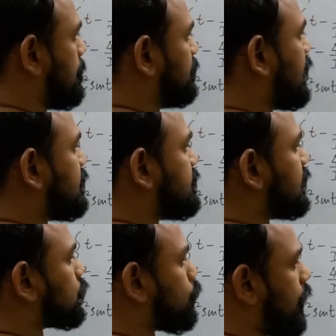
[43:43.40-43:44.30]
Then
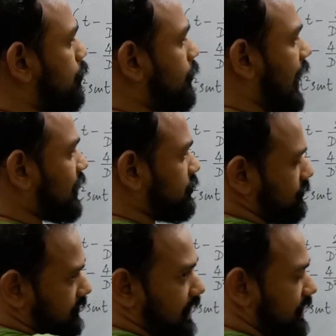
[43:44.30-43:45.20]
d square will act
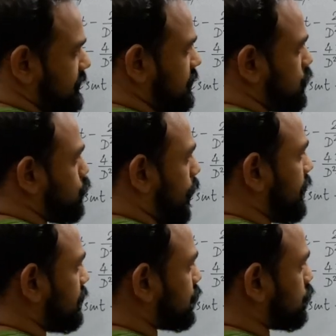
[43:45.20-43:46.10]
on sine t
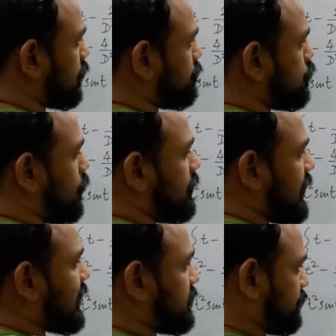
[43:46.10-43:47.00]
twice to give you a
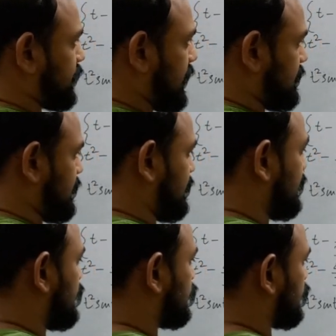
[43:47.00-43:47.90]
negative sine t.
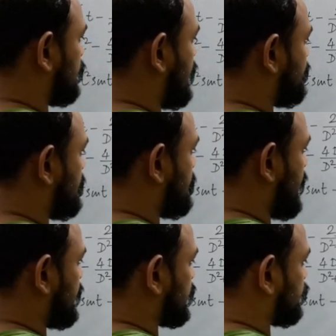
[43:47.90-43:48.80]
So you will have a
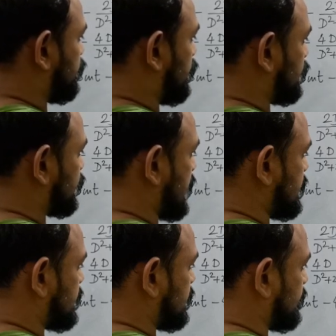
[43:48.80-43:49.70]
minus 4
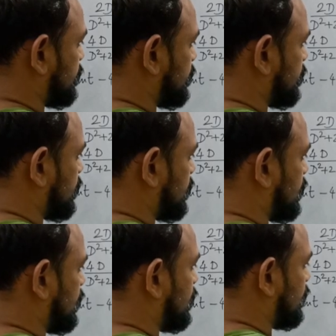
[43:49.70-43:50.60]
sine t.
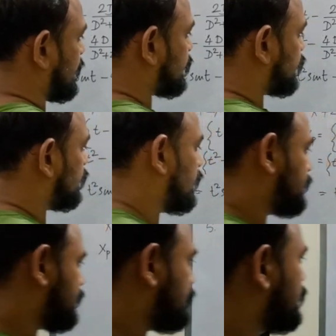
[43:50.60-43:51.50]
That's your
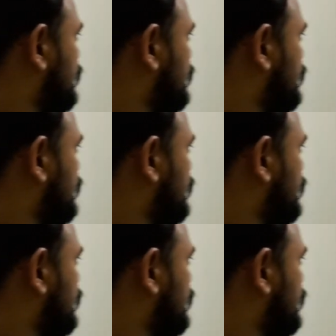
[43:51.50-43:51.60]
answer